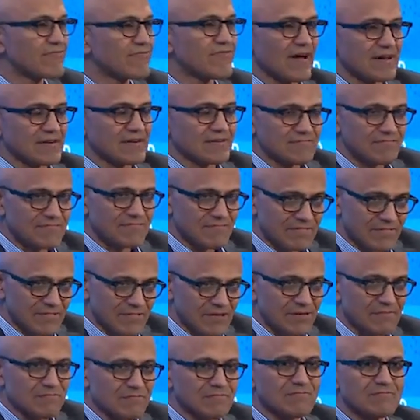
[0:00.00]
in fact. And
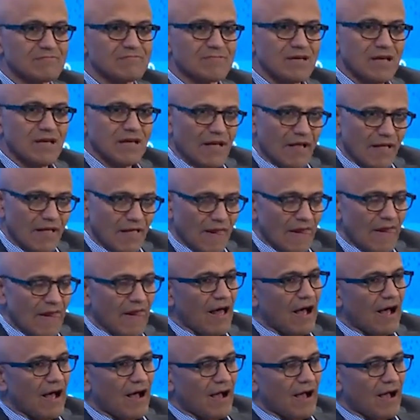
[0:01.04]
would you, would you?